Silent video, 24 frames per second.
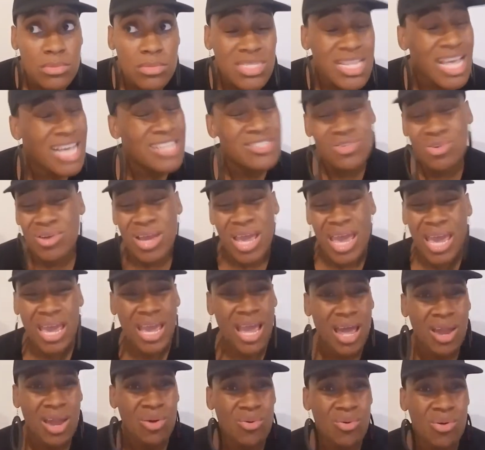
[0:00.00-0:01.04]
that's
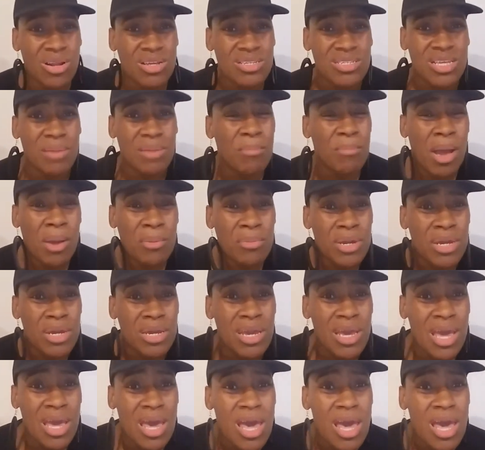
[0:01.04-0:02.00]
okay. I don't want to say mommy,